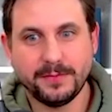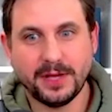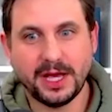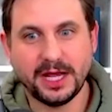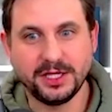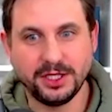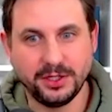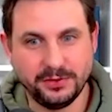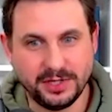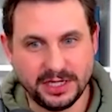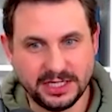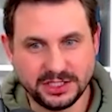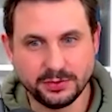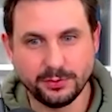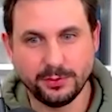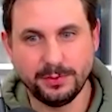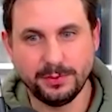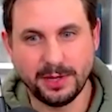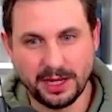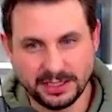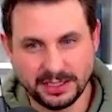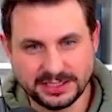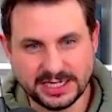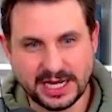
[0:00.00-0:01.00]
and you need to
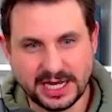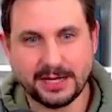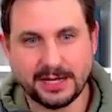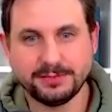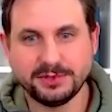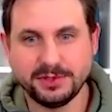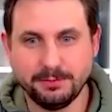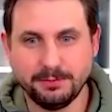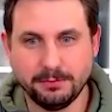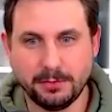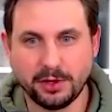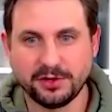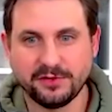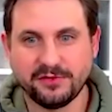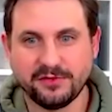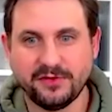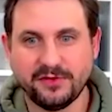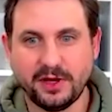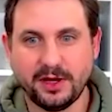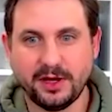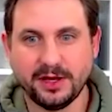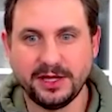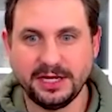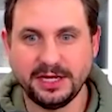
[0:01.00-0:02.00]
adapt and
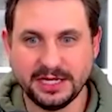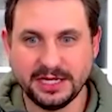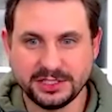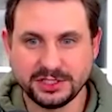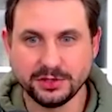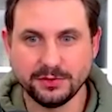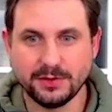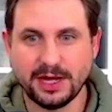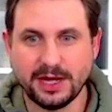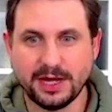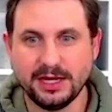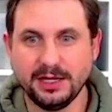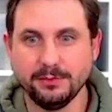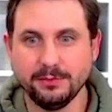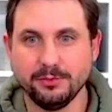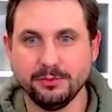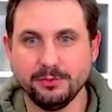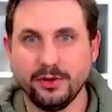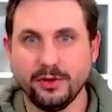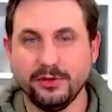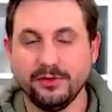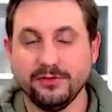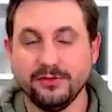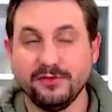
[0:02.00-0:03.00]
modify and iterate and
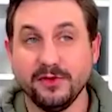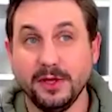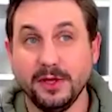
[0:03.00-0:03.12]
improve.